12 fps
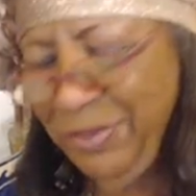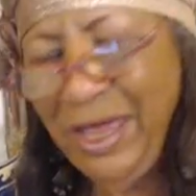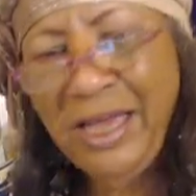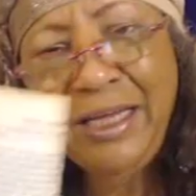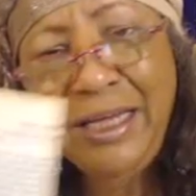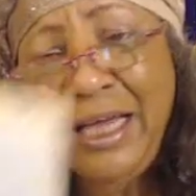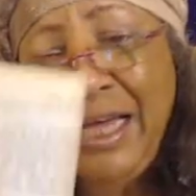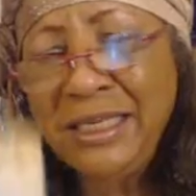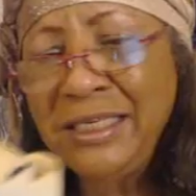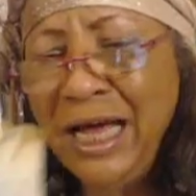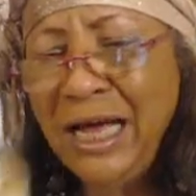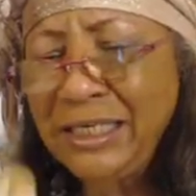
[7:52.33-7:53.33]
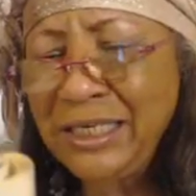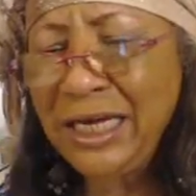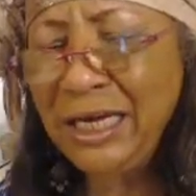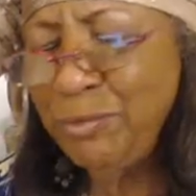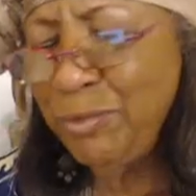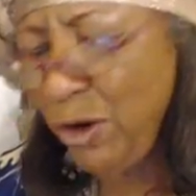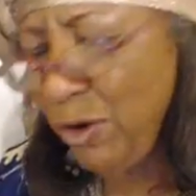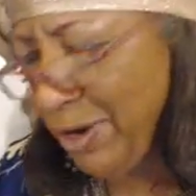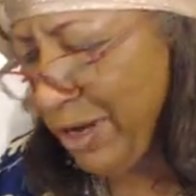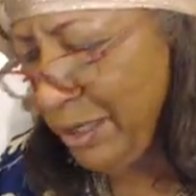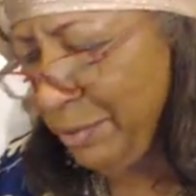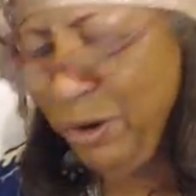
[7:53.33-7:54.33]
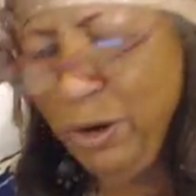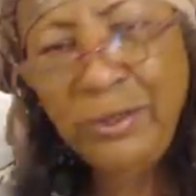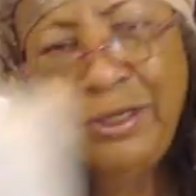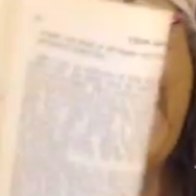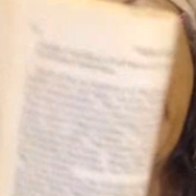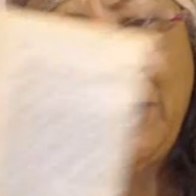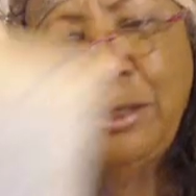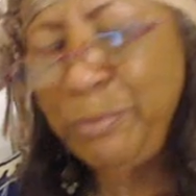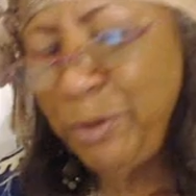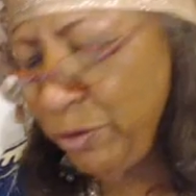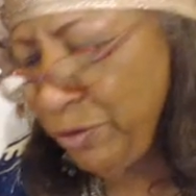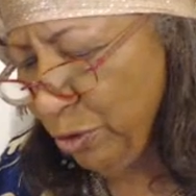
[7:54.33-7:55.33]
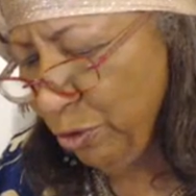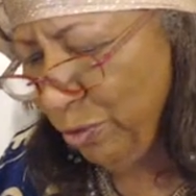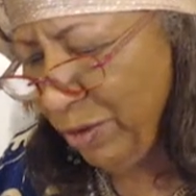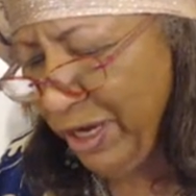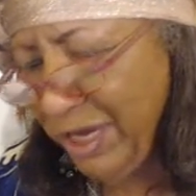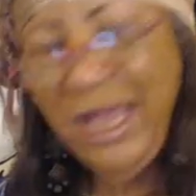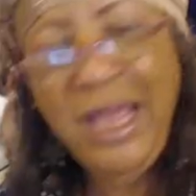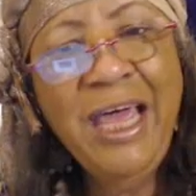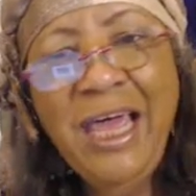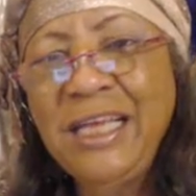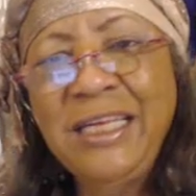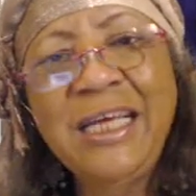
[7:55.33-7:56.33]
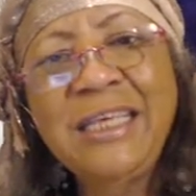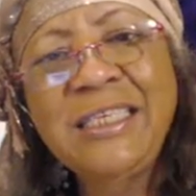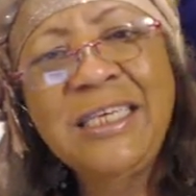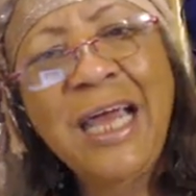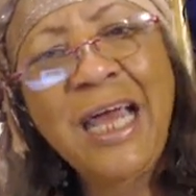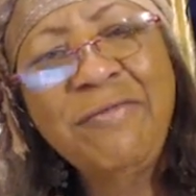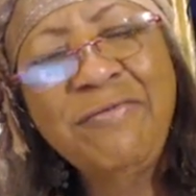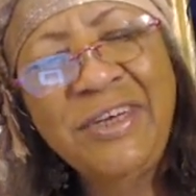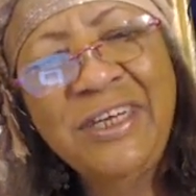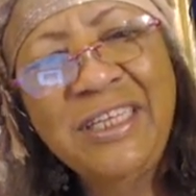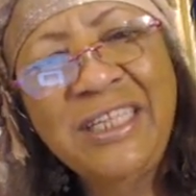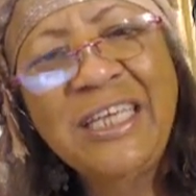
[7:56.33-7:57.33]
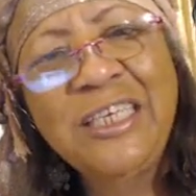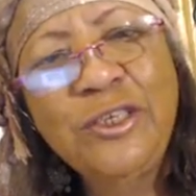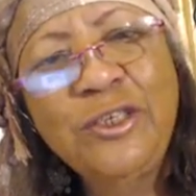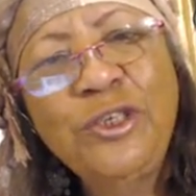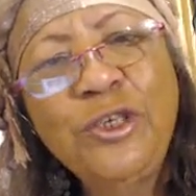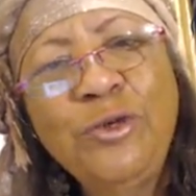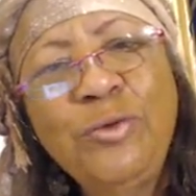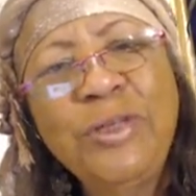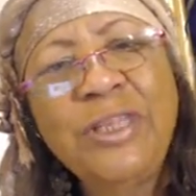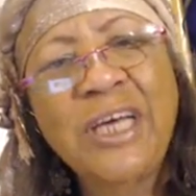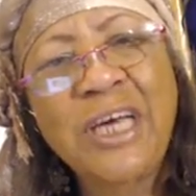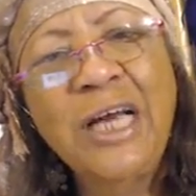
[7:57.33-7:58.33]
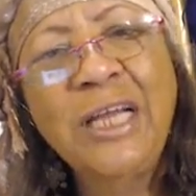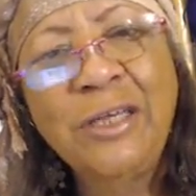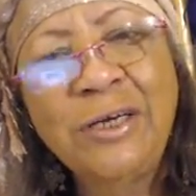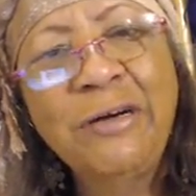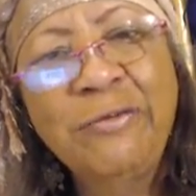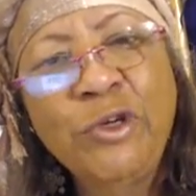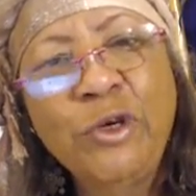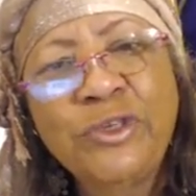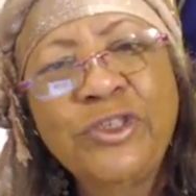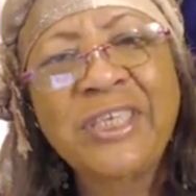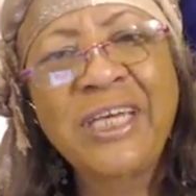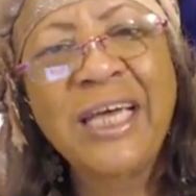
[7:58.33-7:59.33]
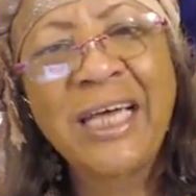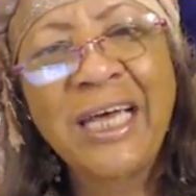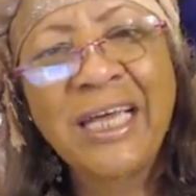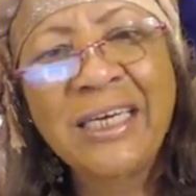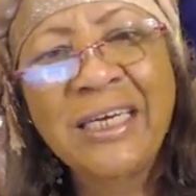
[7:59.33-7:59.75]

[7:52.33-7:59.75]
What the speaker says: Dr. Kimbrough and Napoleon Hill both agree, it doesn't have anything to do with the color of your skin.